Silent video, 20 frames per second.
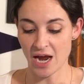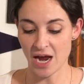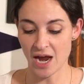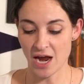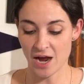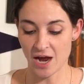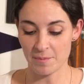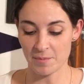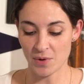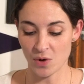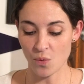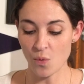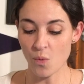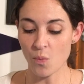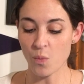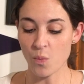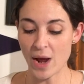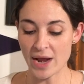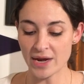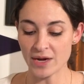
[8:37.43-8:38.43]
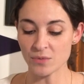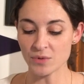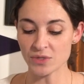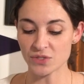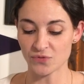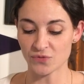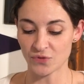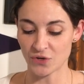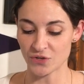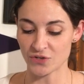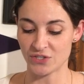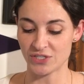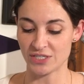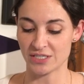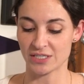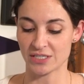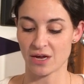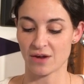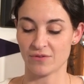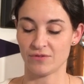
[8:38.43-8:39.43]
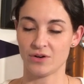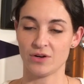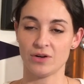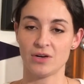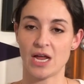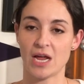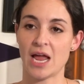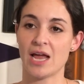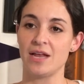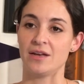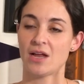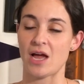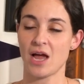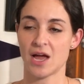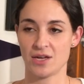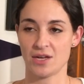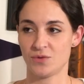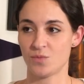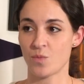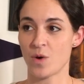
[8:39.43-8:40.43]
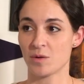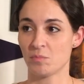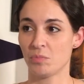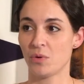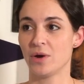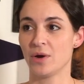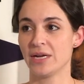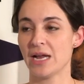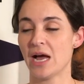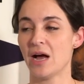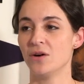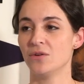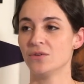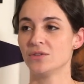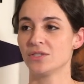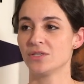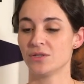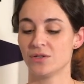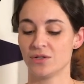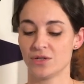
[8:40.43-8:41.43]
Um, when it was first discovered, and I want to point out,